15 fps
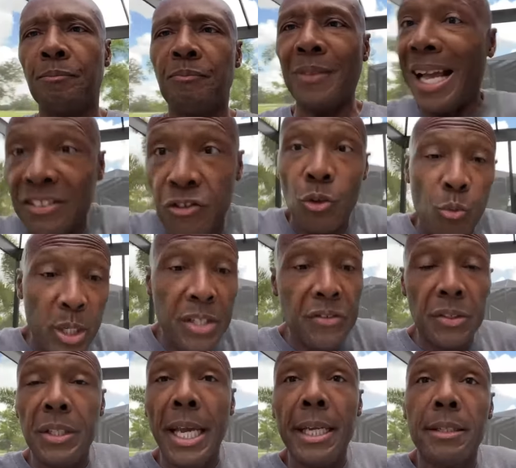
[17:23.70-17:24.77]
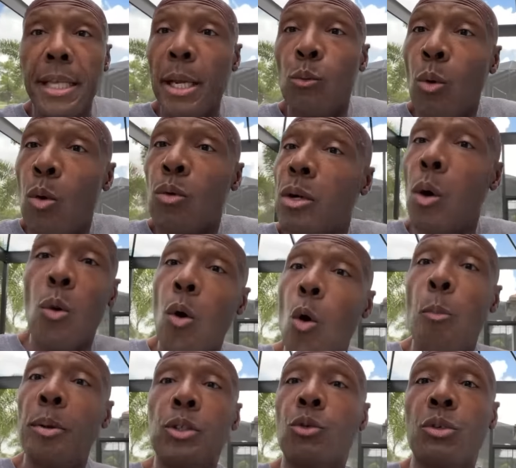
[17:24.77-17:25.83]
That's the reason they, they won't go
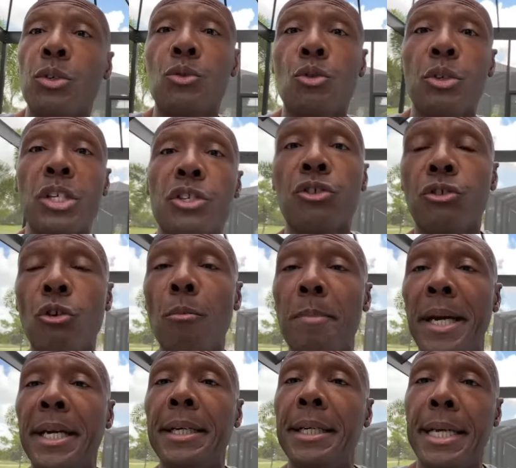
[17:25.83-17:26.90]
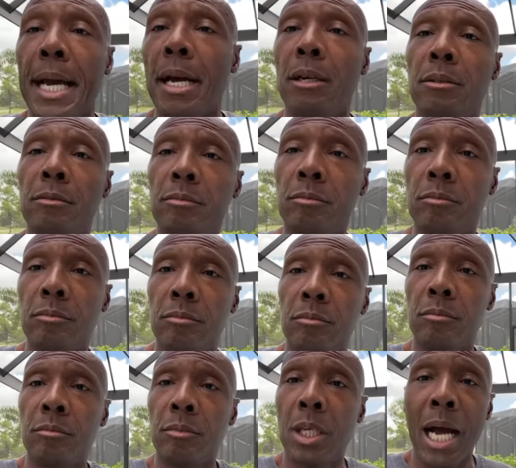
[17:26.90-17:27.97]
open tra traditional bank account.
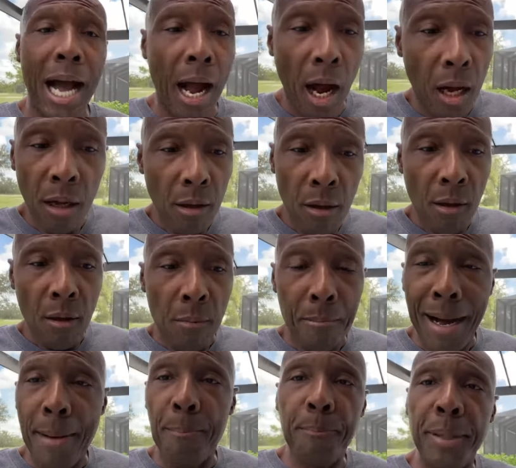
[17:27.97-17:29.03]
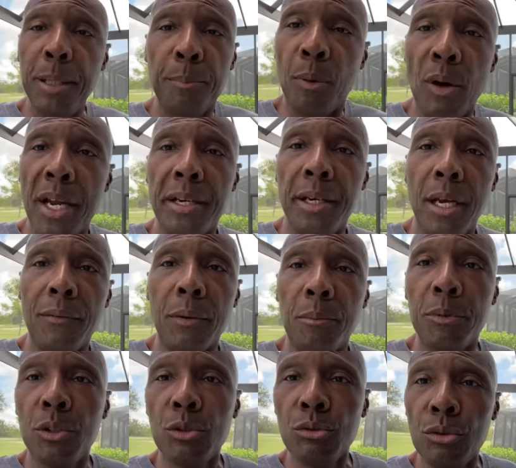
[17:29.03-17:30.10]
Ah, my people ain't never
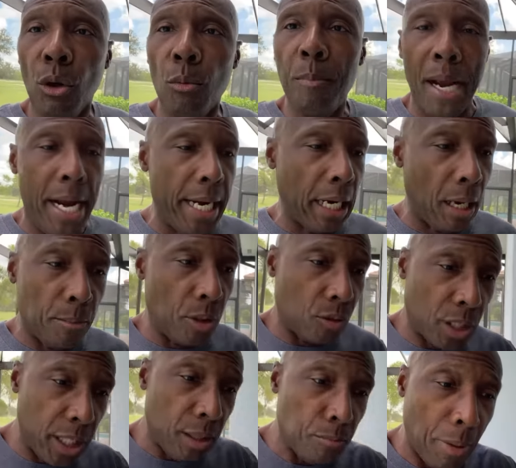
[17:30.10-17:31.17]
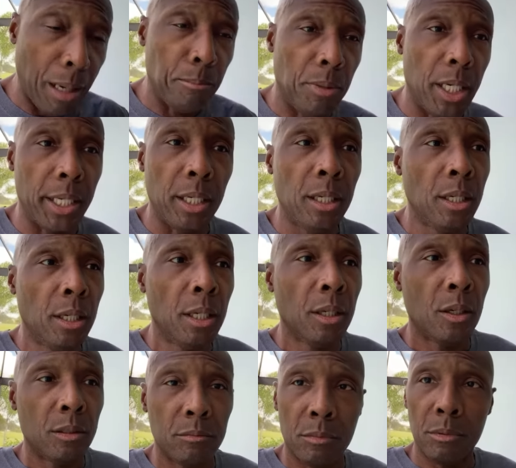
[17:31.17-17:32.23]
used no bank. I'm gonna keep my money
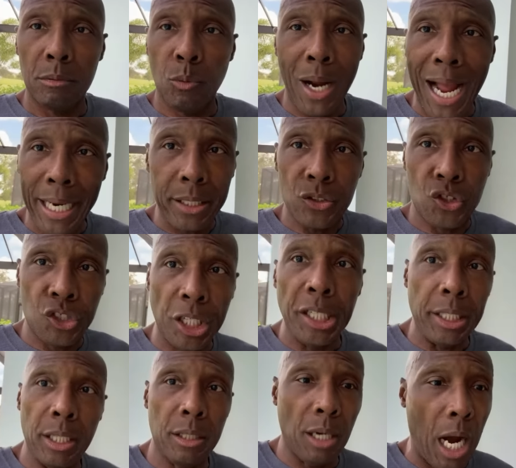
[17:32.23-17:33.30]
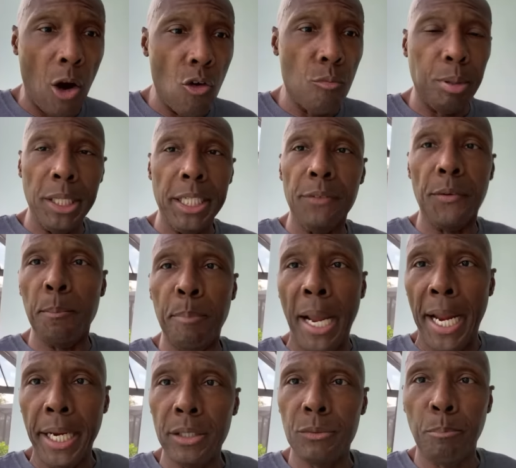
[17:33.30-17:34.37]
where I can see it. I don't believe in
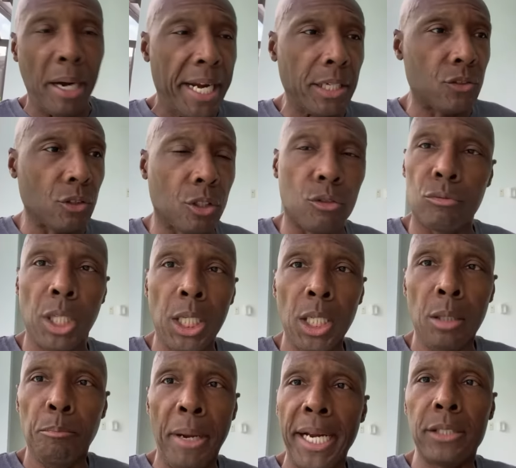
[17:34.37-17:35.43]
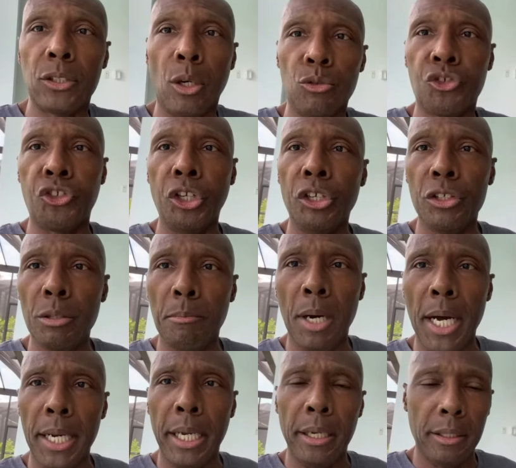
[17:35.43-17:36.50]
banks. Banks, banks gonna steal your
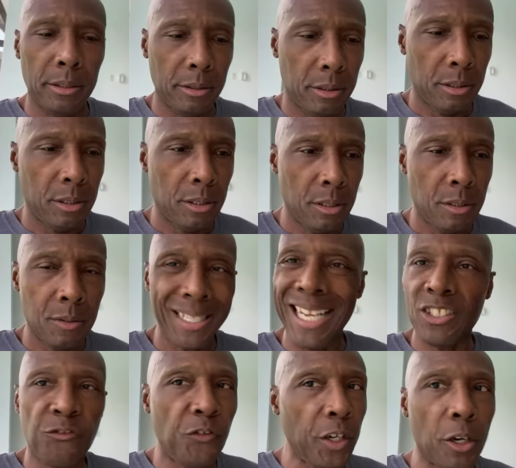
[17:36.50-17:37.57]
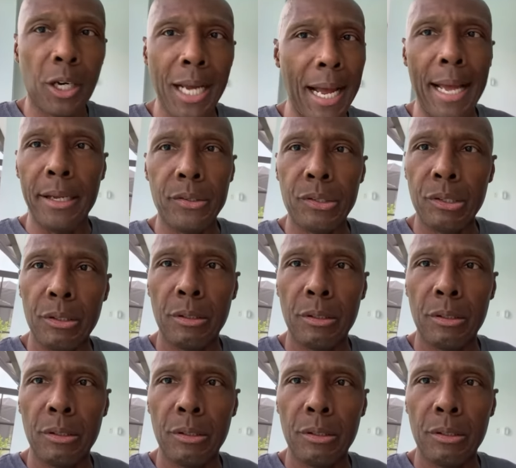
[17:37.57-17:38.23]
money. That's fear, guys.